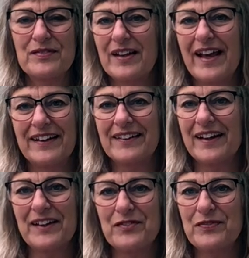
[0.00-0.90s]

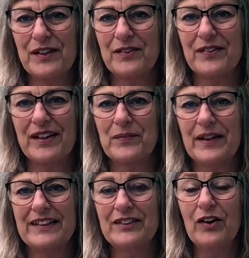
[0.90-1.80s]
hand-dyed fingering
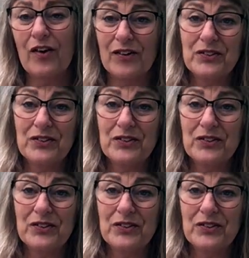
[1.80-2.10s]
weight yarn.